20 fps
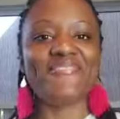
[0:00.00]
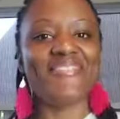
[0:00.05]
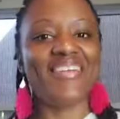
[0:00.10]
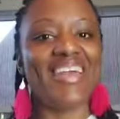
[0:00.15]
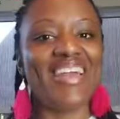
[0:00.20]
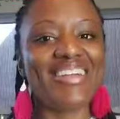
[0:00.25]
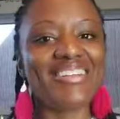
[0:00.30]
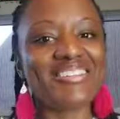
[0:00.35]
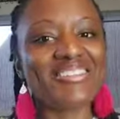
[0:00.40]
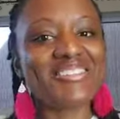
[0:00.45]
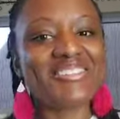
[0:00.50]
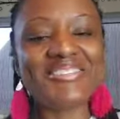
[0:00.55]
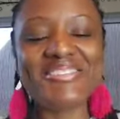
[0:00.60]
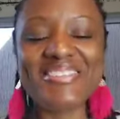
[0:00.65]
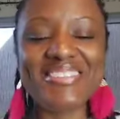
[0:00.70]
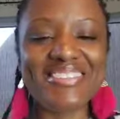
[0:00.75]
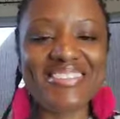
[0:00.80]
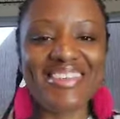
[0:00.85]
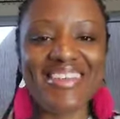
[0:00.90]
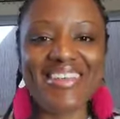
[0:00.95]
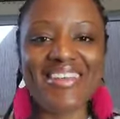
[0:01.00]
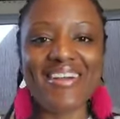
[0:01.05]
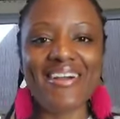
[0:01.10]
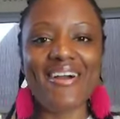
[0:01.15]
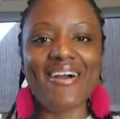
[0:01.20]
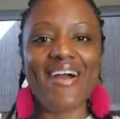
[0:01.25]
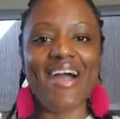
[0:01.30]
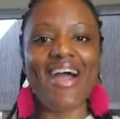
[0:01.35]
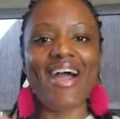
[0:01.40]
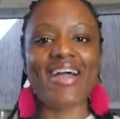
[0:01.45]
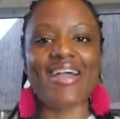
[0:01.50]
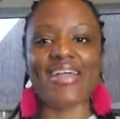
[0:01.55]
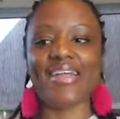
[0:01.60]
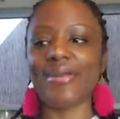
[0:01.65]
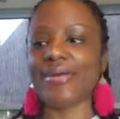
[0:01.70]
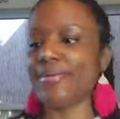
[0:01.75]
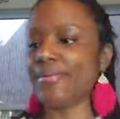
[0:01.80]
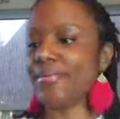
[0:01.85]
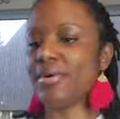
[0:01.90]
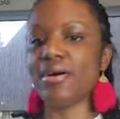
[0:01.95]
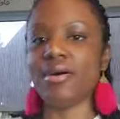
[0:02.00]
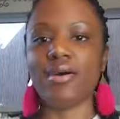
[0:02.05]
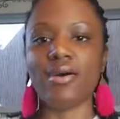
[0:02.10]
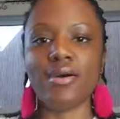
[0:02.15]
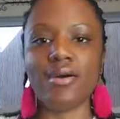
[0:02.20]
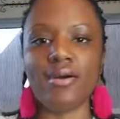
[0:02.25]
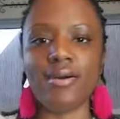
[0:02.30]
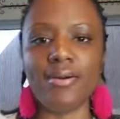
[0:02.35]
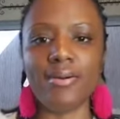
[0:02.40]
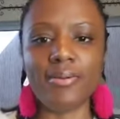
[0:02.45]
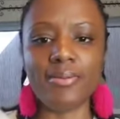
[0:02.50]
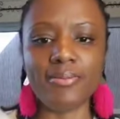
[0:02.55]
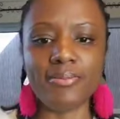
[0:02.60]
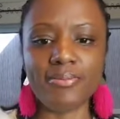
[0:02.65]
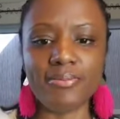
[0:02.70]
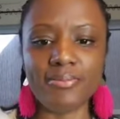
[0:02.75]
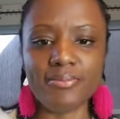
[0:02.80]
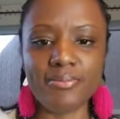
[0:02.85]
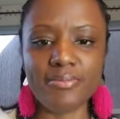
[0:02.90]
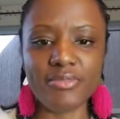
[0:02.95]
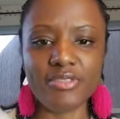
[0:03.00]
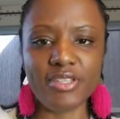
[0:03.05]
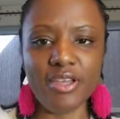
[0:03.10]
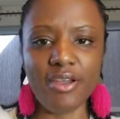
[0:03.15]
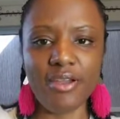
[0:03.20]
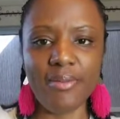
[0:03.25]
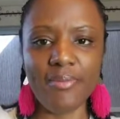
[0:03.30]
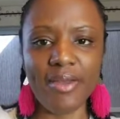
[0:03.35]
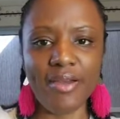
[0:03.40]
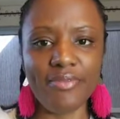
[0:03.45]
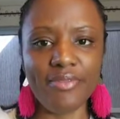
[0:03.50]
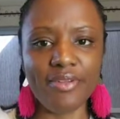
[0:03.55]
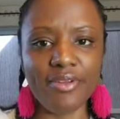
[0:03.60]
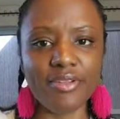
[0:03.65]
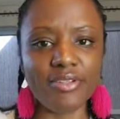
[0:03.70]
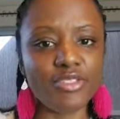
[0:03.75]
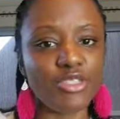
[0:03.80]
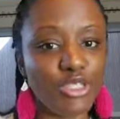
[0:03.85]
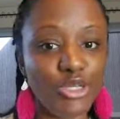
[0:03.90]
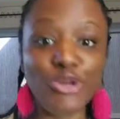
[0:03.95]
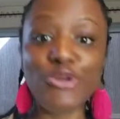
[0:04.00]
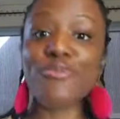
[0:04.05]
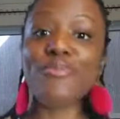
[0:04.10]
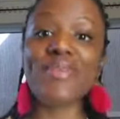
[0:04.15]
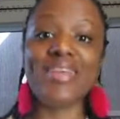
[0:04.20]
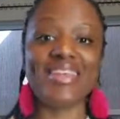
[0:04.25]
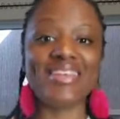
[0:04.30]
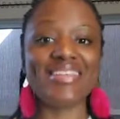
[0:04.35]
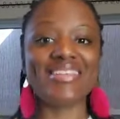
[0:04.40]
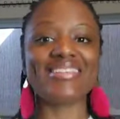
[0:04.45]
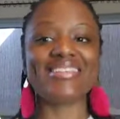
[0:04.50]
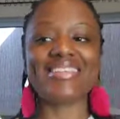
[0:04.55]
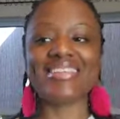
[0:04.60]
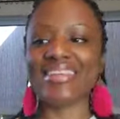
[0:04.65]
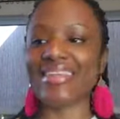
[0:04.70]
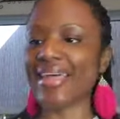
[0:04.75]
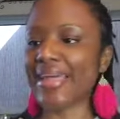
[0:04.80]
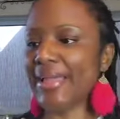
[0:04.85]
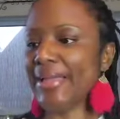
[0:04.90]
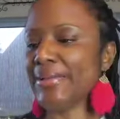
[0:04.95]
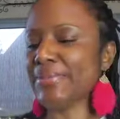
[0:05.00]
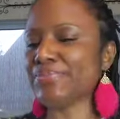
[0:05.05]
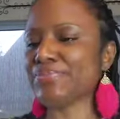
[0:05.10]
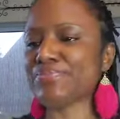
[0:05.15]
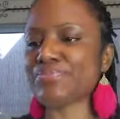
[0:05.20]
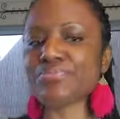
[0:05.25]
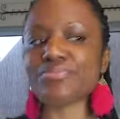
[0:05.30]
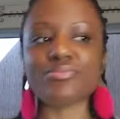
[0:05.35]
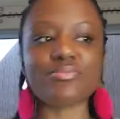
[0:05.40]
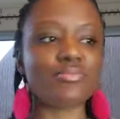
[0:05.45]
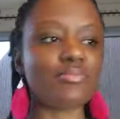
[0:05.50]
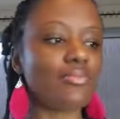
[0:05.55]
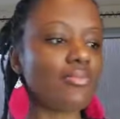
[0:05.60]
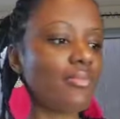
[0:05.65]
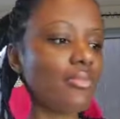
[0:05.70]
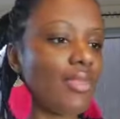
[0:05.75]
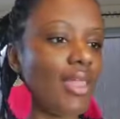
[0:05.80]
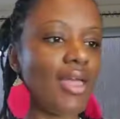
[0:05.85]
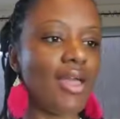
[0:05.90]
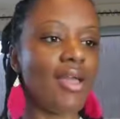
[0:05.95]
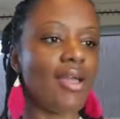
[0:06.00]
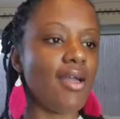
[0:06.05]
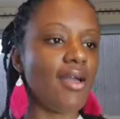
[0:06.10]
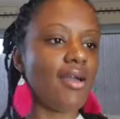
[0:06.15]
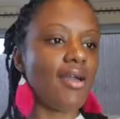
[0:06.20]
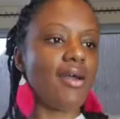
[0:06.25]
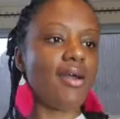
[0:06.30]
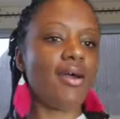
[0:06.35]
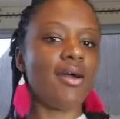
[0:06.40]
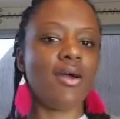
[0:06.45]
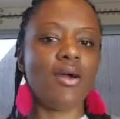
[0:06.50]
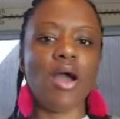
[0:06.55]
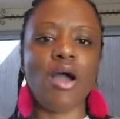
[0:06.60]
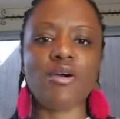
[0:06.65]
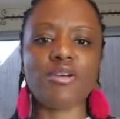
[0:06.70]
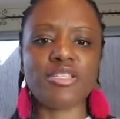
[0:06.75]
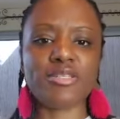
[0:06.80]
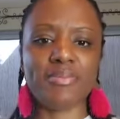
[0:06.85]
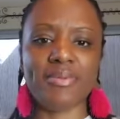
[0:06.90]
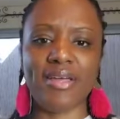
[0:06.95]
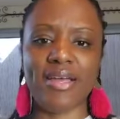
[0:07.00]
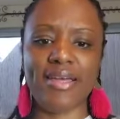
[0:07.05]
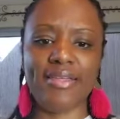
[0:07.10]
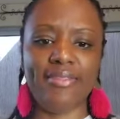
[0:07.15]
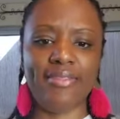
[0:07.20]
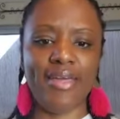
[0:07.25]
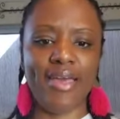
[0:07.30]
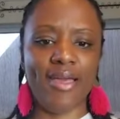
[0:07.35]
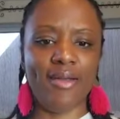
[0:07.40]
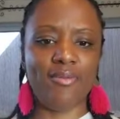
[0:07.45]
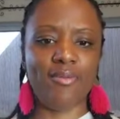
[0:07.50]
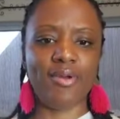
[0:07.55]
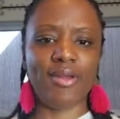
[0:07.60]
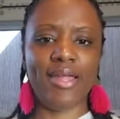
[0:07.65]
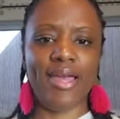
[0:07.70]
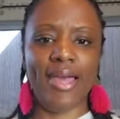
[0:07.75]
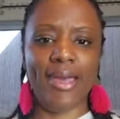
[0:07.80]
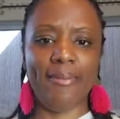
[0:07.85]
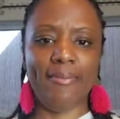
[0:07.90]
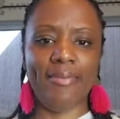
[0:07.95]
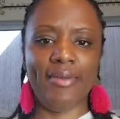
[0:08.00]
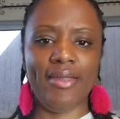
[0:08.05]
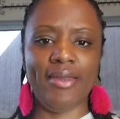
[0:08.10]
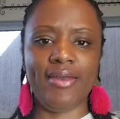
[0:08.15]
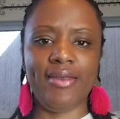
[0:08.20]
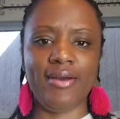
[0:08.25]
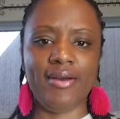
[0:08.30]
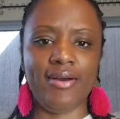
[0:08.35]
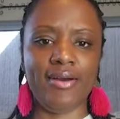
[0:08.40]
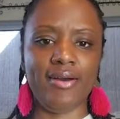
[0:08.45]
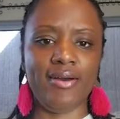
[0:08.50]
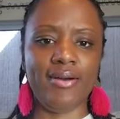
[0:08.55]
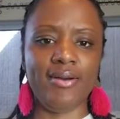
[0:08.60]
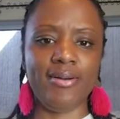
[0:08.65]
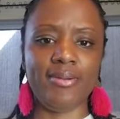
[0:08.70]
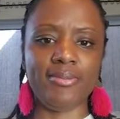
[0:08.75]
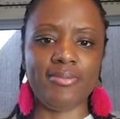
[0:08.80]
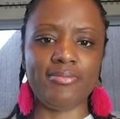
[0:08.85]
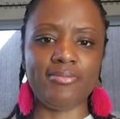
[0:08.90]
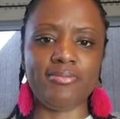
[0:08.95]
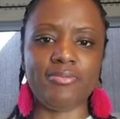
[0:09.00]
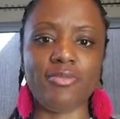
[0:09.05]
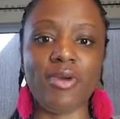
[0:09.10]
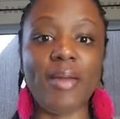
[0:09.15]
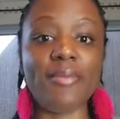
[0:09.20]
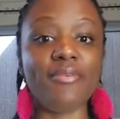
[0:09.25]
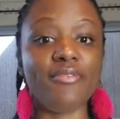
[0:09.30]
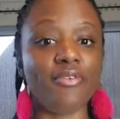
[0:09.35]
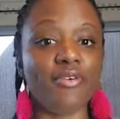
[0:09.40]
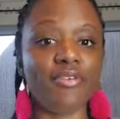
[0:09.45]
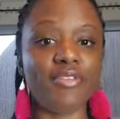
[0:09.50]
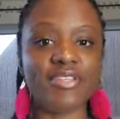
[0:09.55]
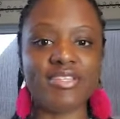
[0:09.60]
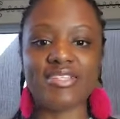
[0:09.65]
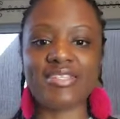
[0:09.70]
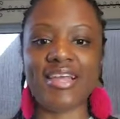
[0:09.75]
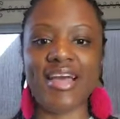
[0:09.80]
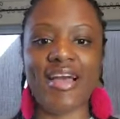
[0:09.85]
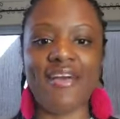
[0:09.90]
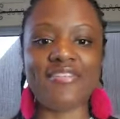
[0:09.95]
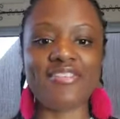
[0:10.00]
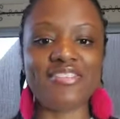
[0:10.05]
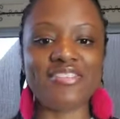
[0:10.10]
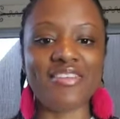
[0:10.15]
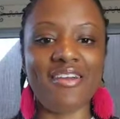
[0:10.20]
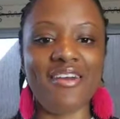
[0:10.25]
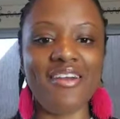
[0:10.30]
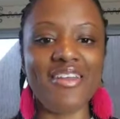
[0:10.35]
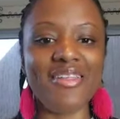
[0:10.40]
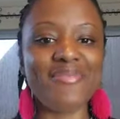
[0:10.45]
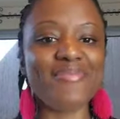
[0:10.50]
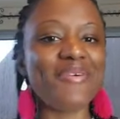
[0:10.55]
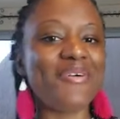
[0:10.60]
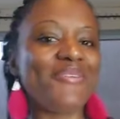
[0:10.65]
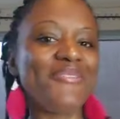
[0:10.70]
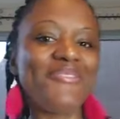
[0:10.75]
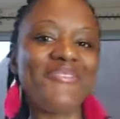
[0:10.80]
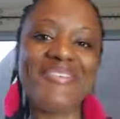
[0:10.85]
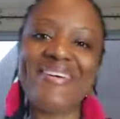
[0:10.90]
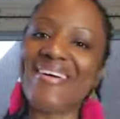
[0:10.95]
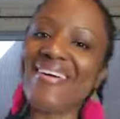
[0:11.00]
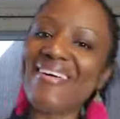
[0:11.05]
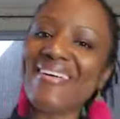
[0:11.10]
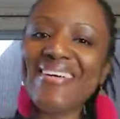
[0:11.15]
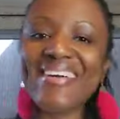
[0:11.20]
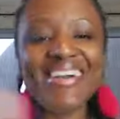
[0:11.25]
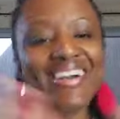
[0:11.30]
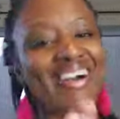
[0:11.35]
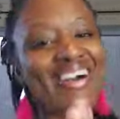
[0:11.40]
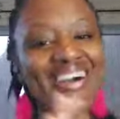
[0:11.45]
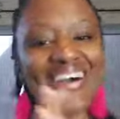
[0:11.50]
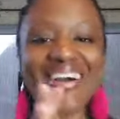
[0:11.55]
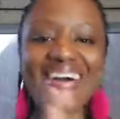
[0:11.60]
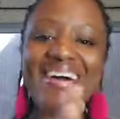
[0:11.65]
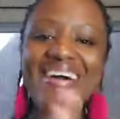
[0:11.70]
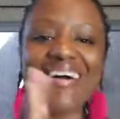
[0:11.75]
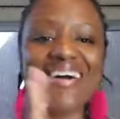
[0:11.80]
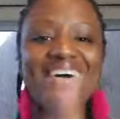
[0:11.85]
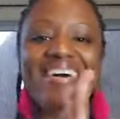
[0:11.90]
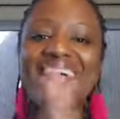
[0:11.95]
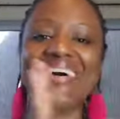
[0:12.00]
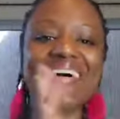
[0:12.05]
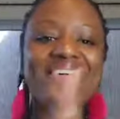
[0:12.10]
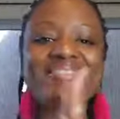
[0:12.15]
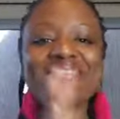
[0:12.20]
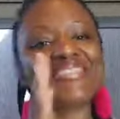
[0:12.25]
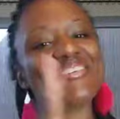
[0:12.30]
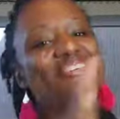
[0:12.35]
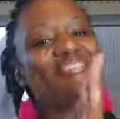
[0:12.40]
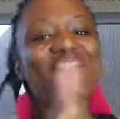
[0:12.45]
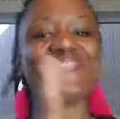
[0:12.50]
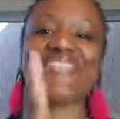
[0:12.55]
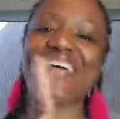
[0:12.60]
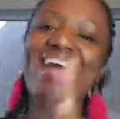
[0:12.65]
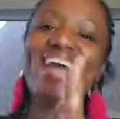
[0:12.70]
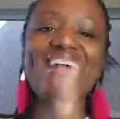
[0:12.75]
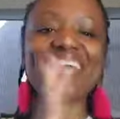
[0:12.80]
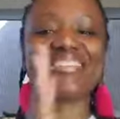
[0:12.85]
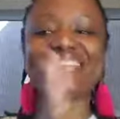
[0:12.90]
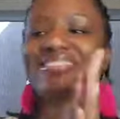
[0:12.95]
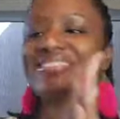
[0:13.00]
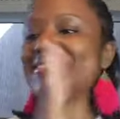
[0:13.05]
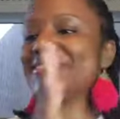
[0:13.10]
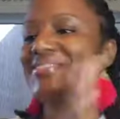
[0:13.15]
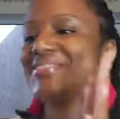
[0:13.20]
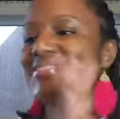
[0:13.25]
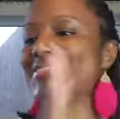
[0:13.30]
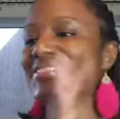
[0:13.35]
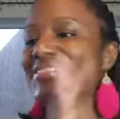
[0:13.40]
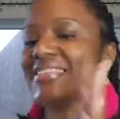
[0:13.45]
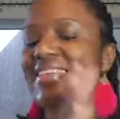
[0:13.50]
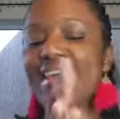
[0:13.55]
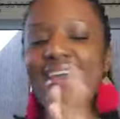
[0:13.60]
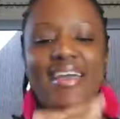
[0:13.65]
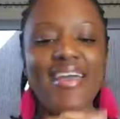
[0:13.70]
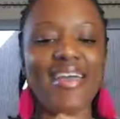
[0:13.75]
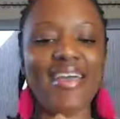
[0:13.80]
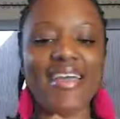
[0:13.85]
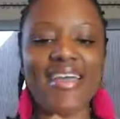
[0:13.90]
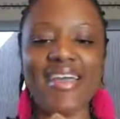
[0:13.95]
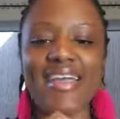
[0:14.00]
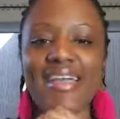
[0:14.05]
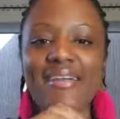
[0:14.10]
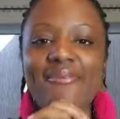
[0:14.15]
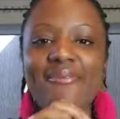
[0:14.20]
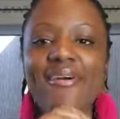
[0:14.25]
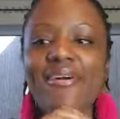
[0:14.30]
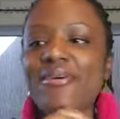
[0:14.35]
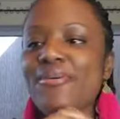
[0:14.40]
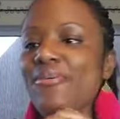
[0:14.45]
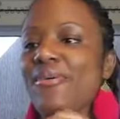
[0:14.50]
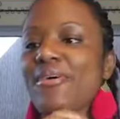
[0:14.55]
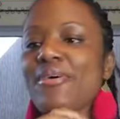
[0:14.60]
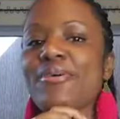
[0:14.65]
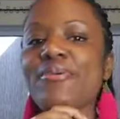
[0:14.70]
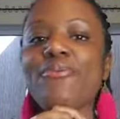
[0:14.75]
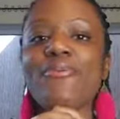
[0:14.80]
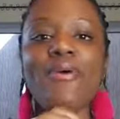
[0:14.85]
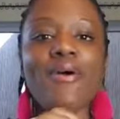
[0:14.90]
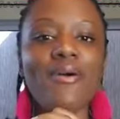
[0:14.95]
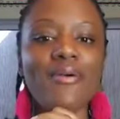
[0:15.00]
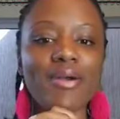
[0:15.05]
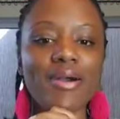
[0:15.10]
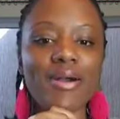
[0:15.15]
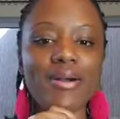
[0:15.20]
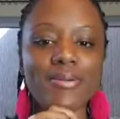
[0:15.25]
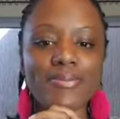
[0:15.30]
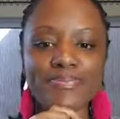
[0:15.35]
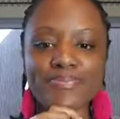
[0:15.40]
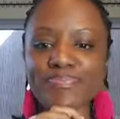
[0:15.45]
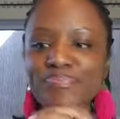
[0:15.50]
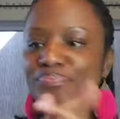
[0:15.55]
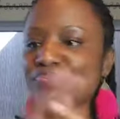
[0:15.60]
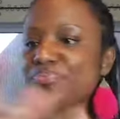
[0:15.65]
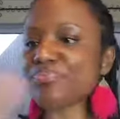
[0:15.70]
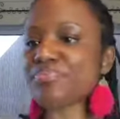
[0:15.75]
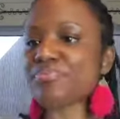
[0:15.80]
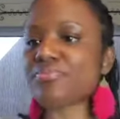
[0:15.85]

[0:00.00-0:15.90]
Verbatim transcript: Fat Tuesday, y'all. I am um, sorry about the two minute delay. Uh, I'll explain that what happened um, right before this live started. But welcome to Fat Tuesday. Welcome, welcome, welcome.